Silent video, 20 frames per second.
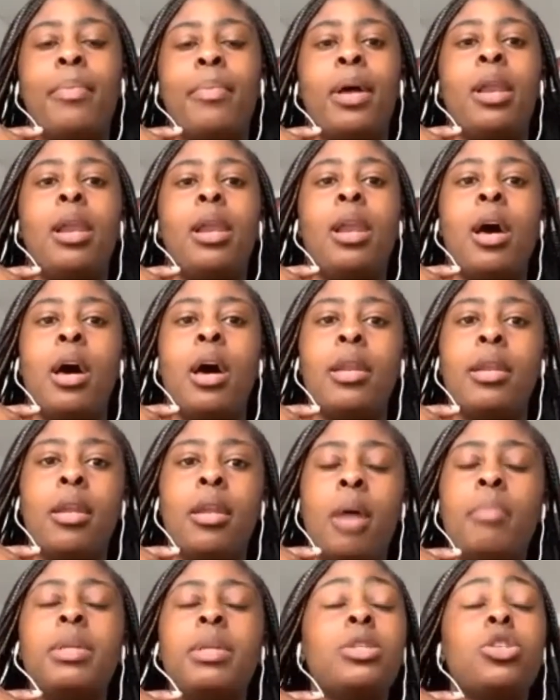but
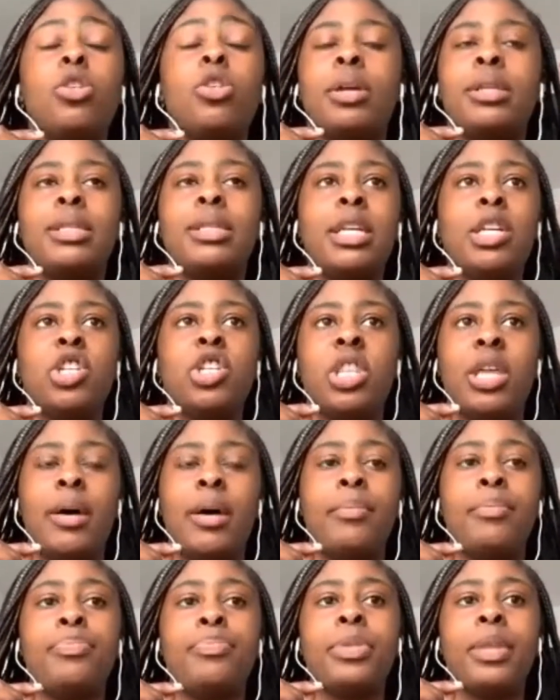teach
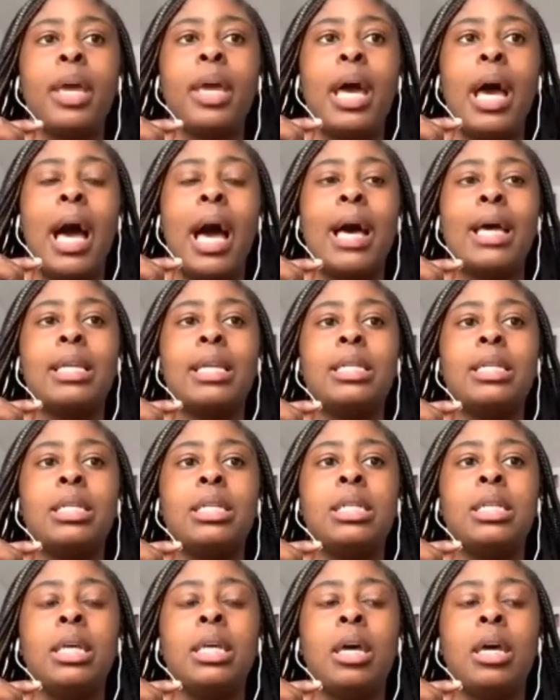them and